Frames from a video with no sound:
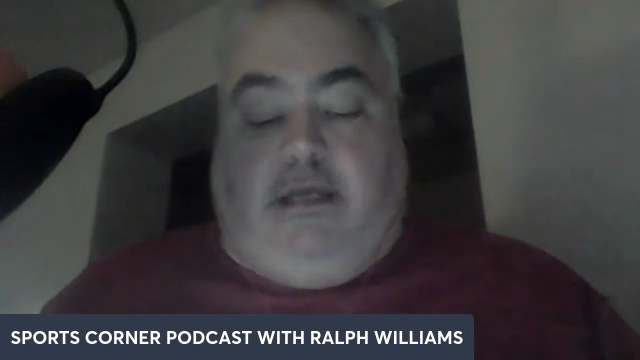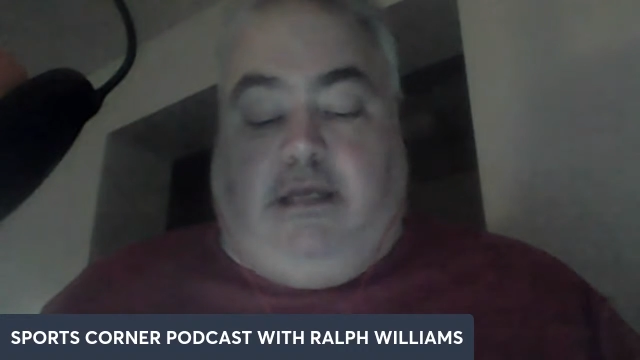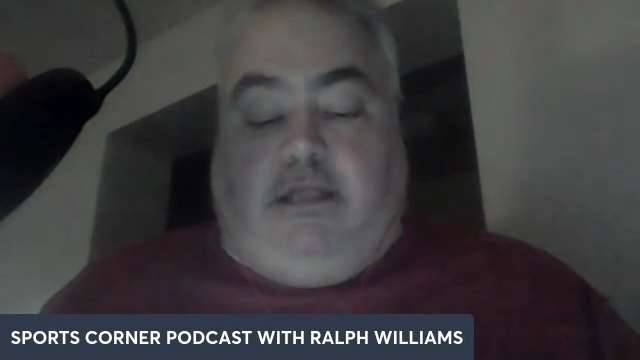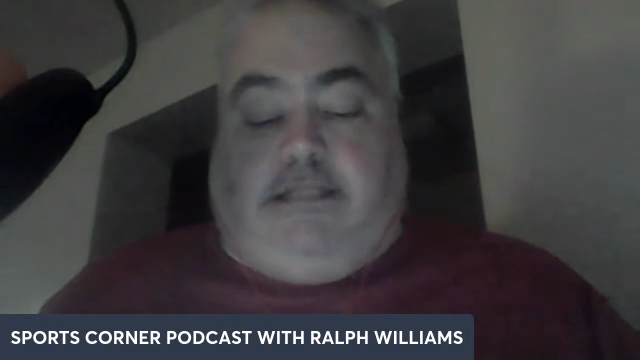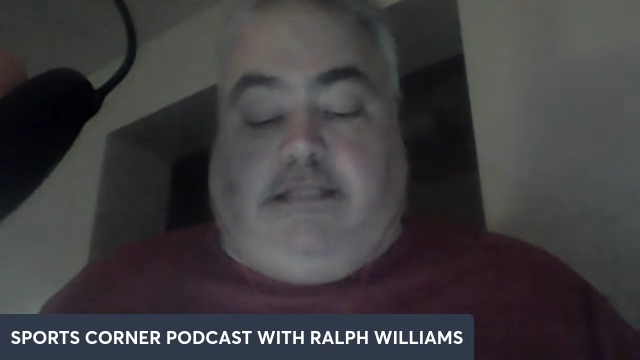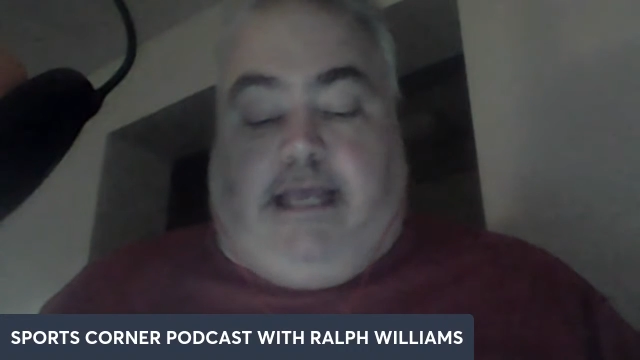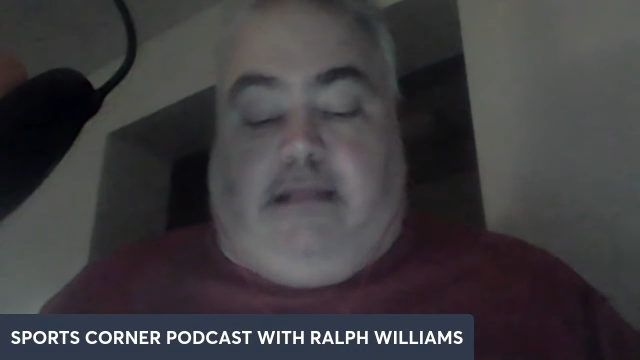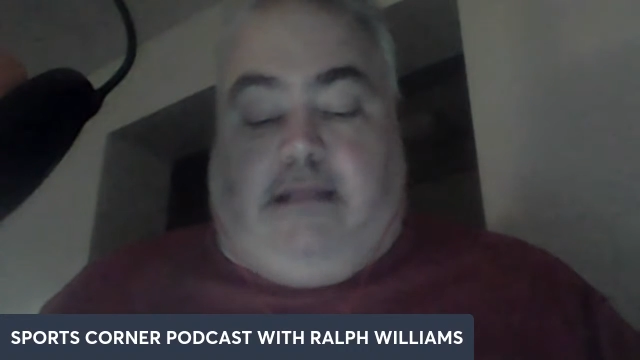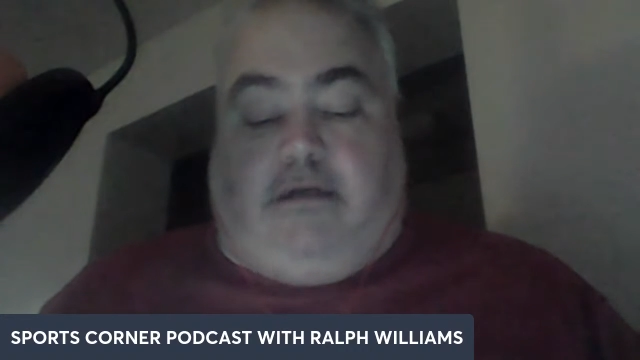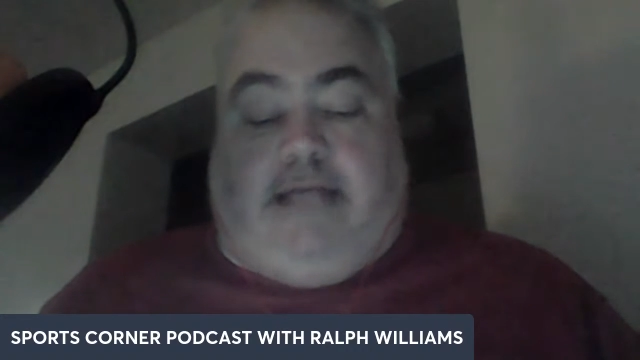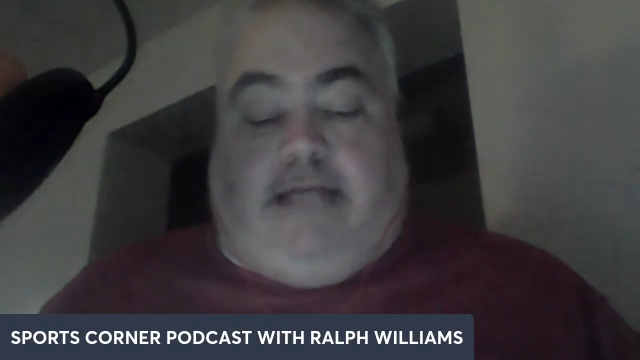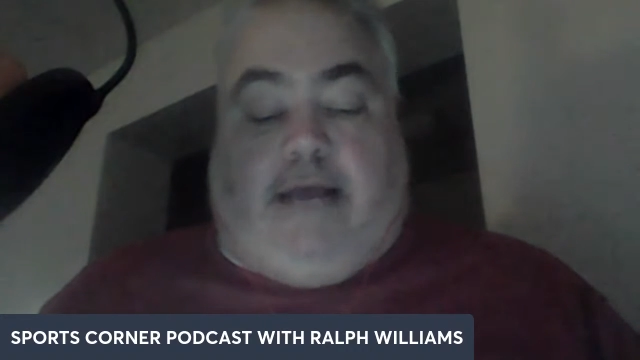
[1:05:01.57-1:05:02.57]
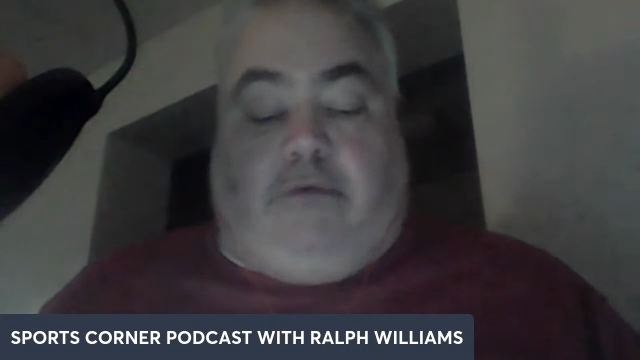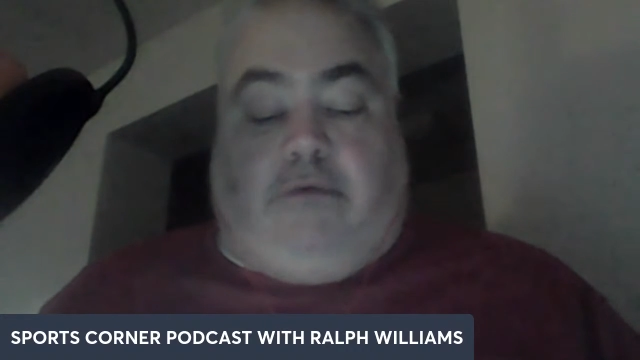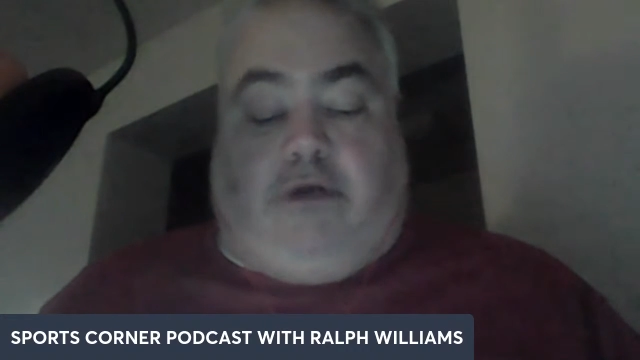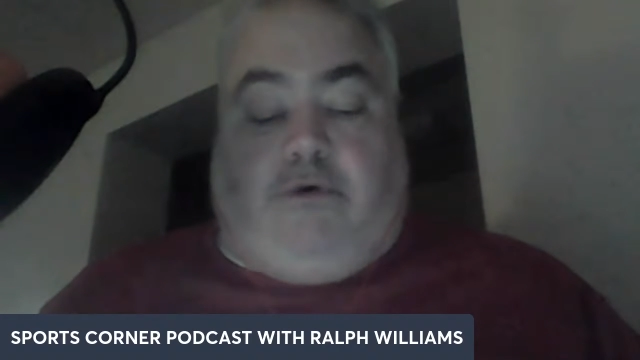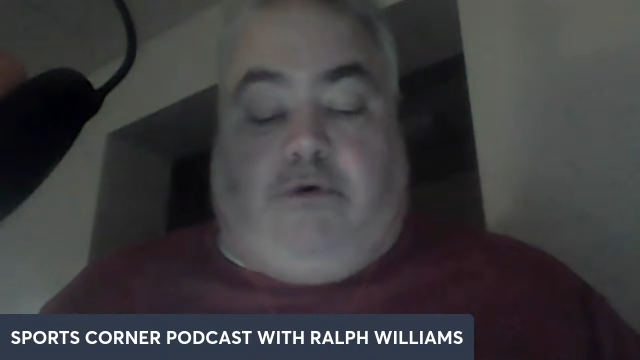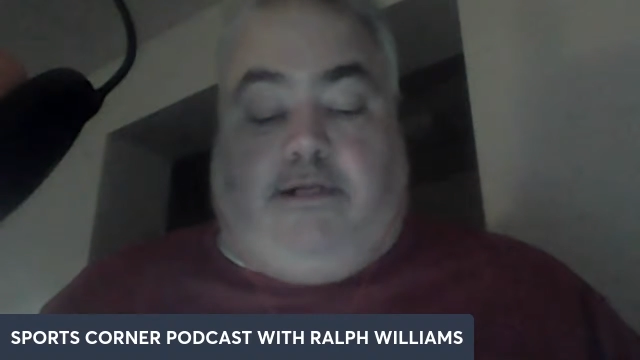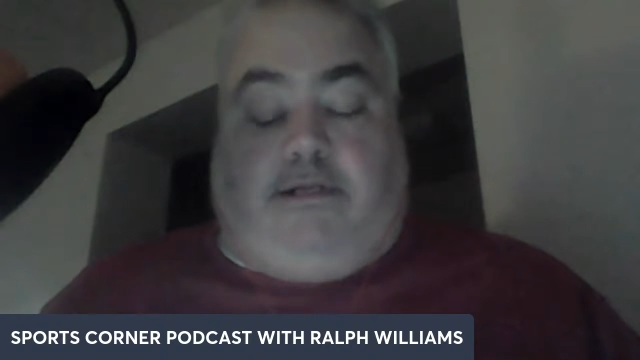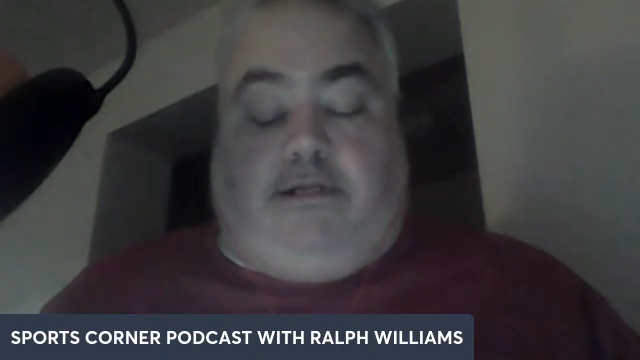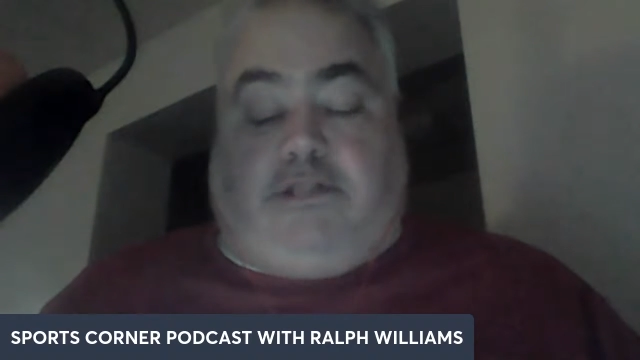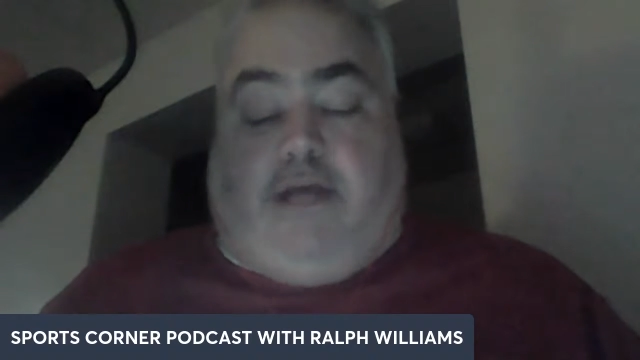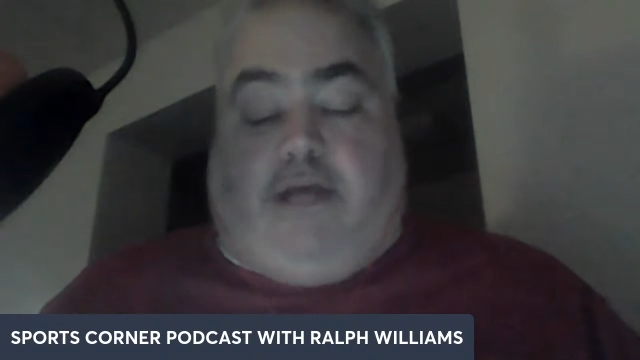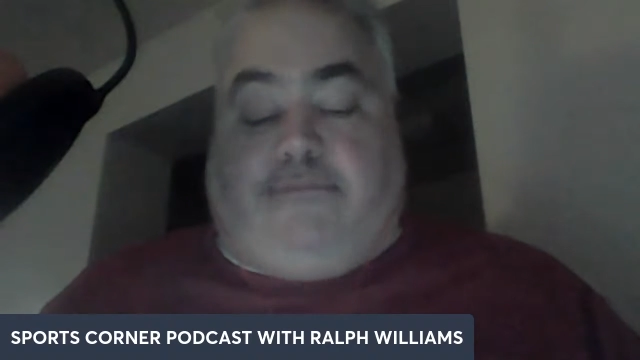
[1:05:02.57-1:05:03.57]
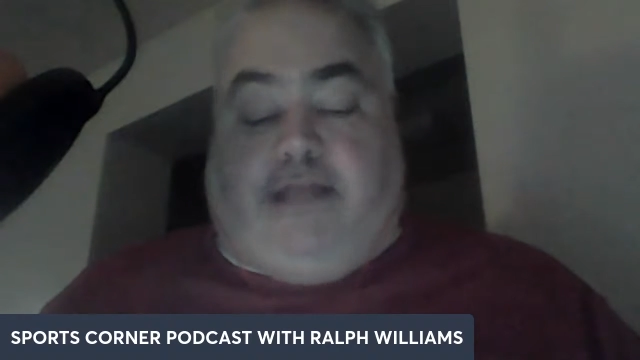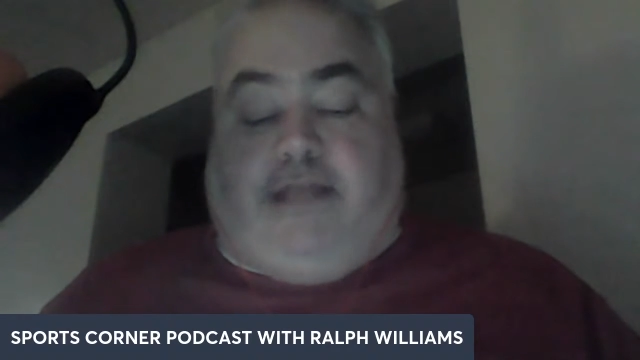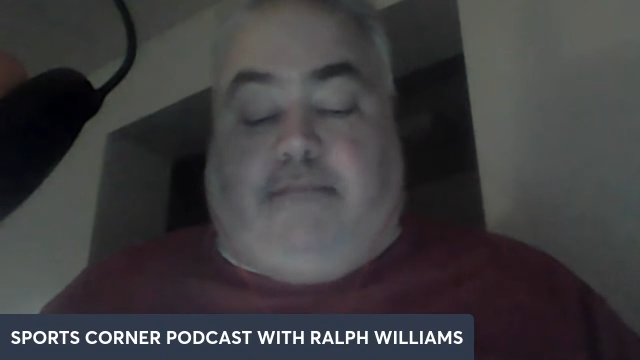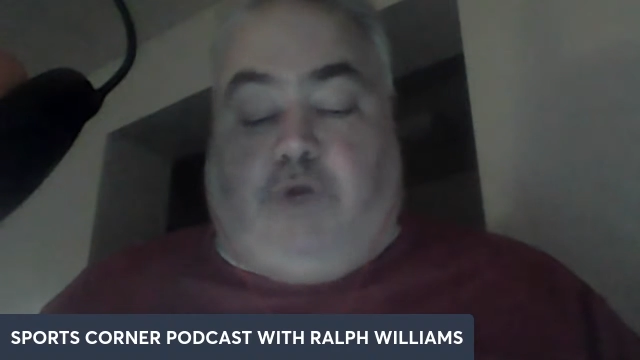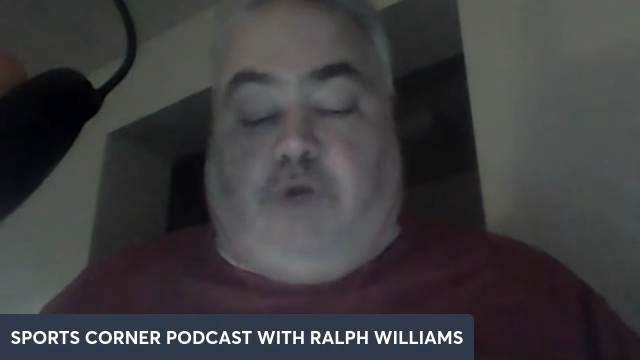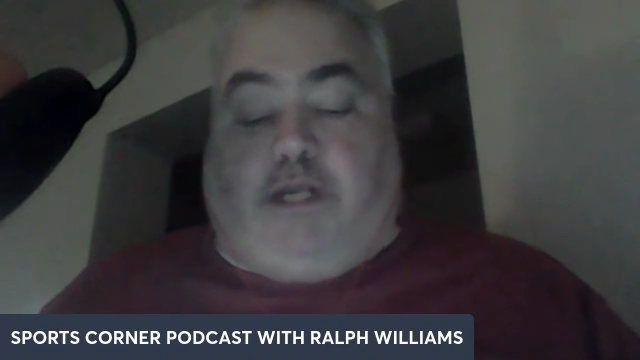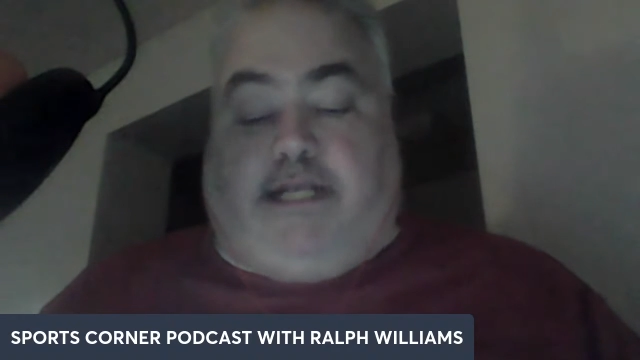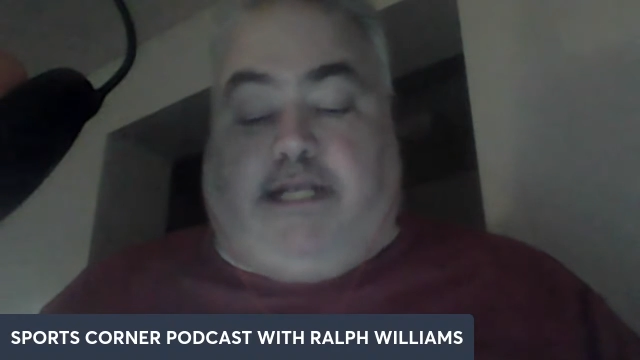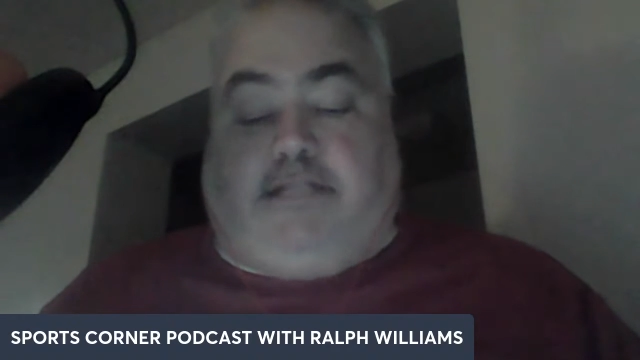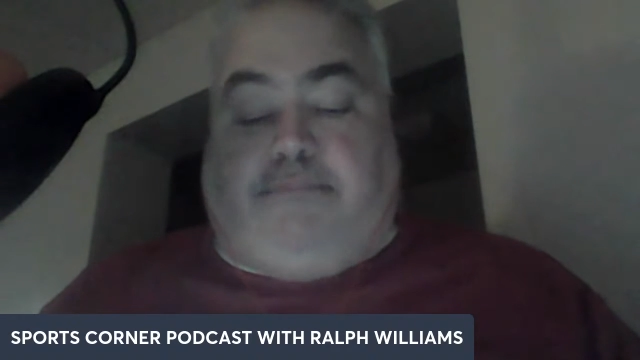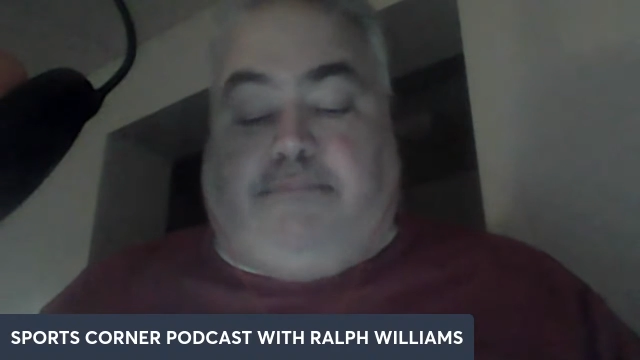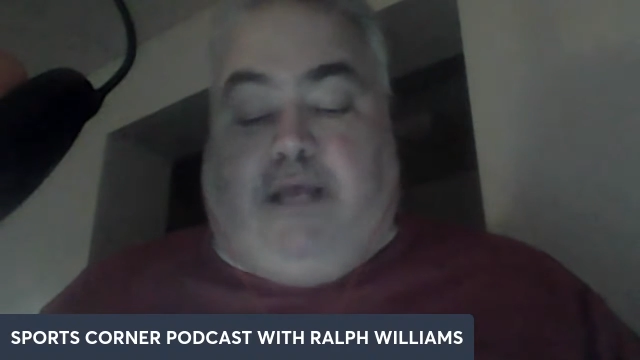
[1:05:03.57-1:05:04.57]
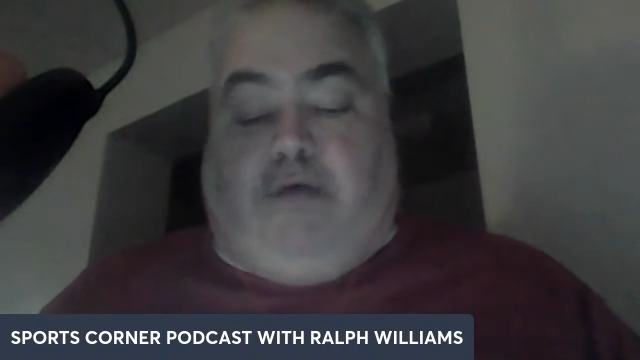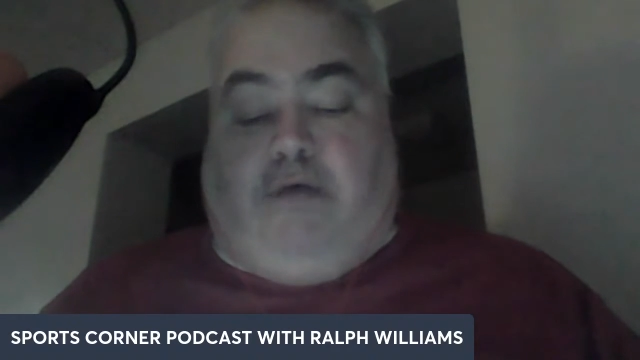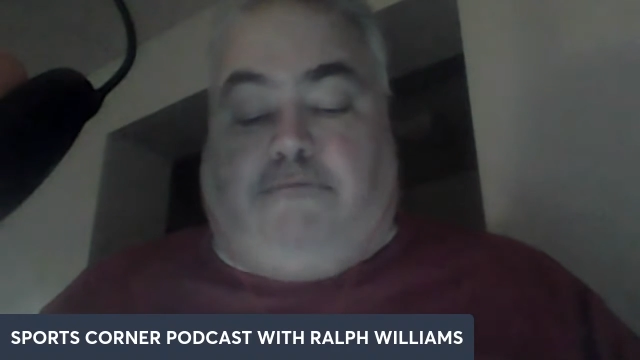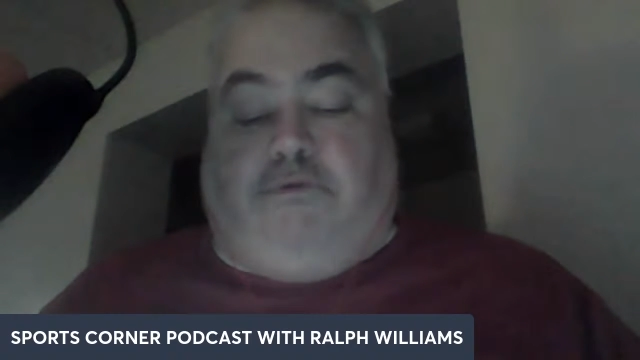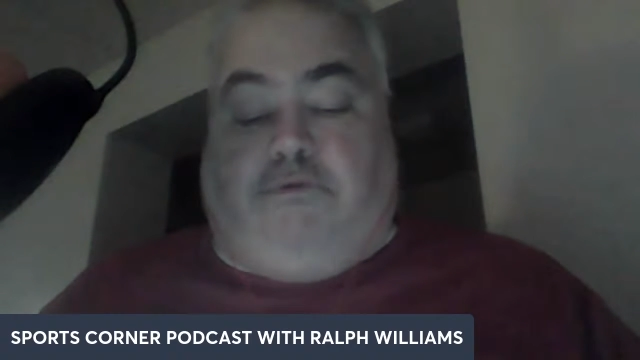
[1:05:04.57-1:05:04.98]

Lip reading: Taylor. Now we're going into the top 10. Marquise Bell,